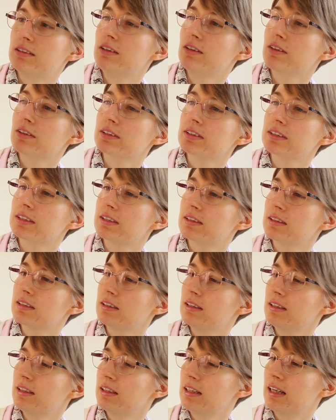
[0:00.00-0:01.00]
looks
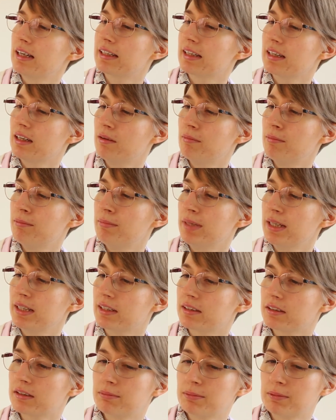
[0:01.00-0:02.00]
like a
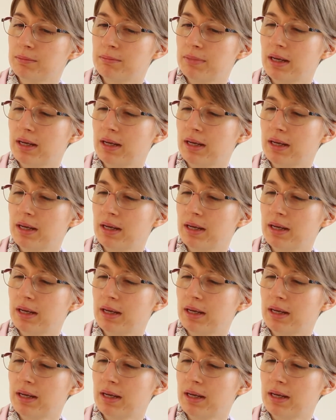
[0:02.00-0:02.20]
makeup